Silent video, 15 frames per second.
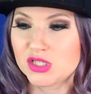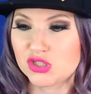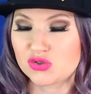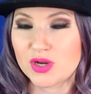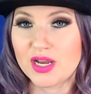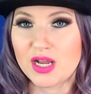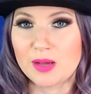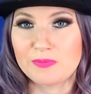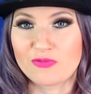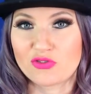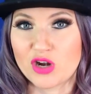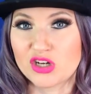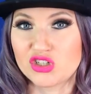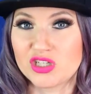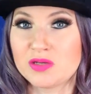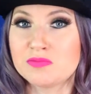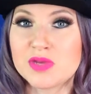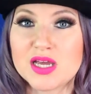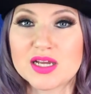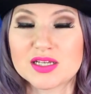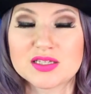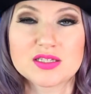straight up freshly
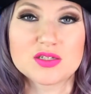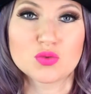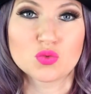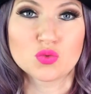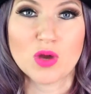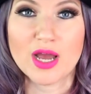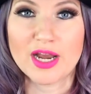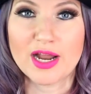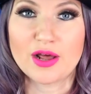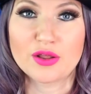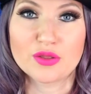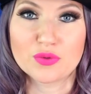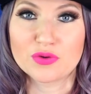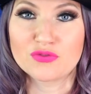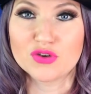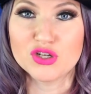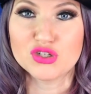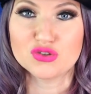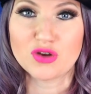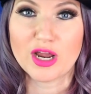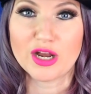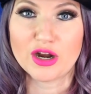mixed right out of the
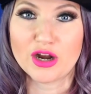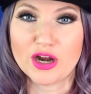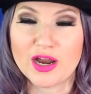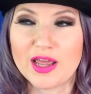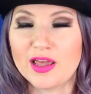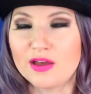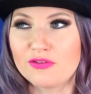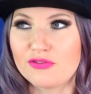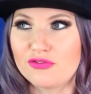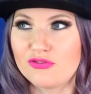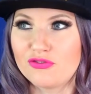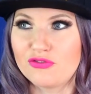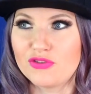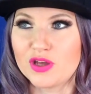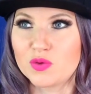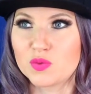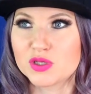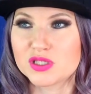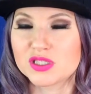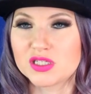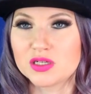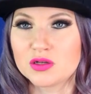refrigerator if it
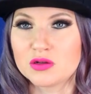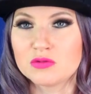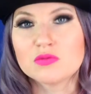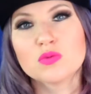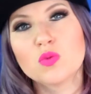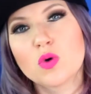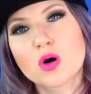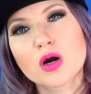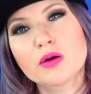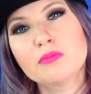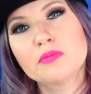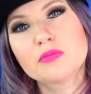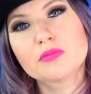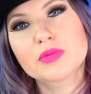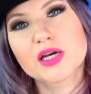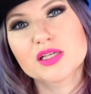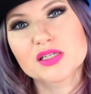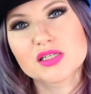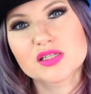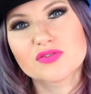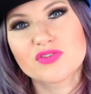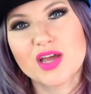was still warm,
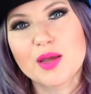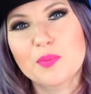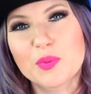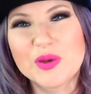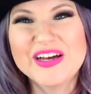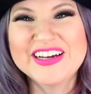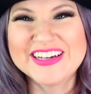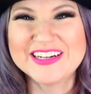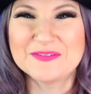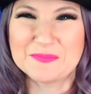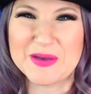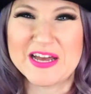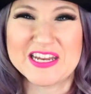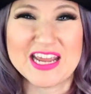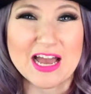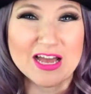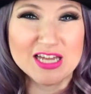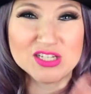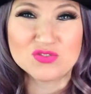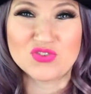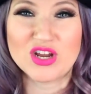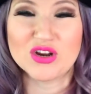because it's a vape. But yeah,
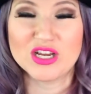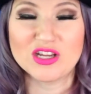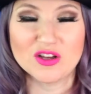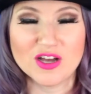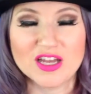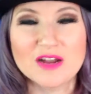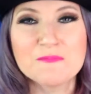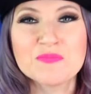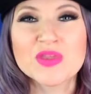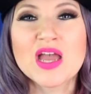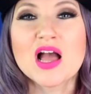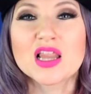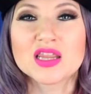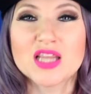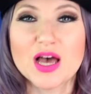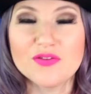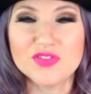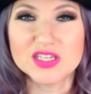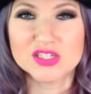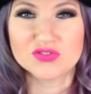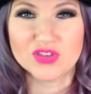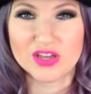it's very good.
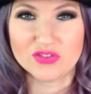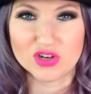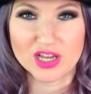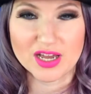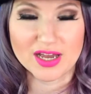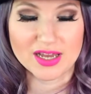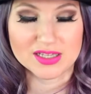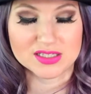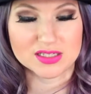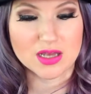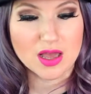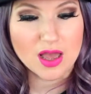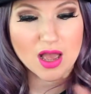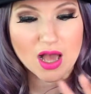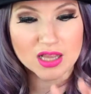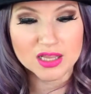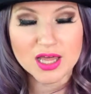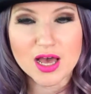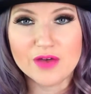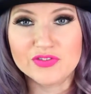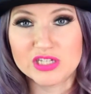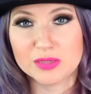Love this flavor, guys.
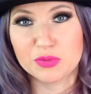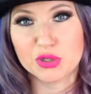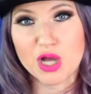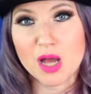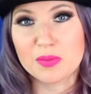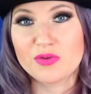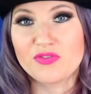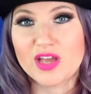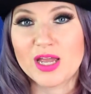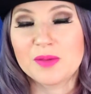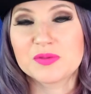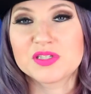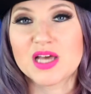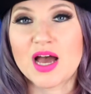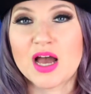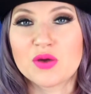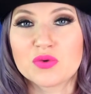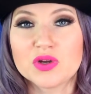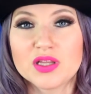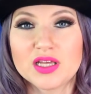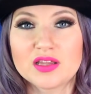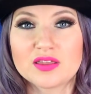Love Double Comma Vapes. I
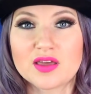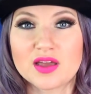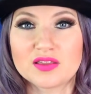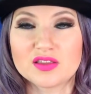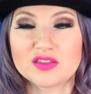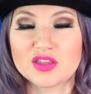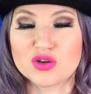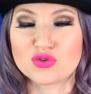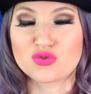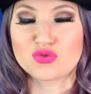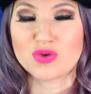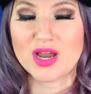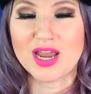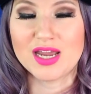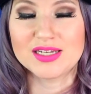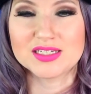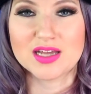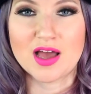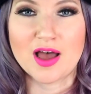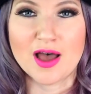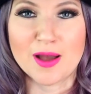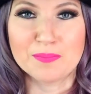really think that they're
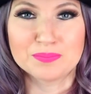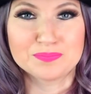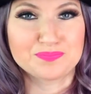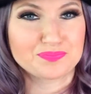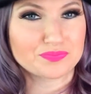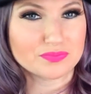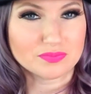great. Um,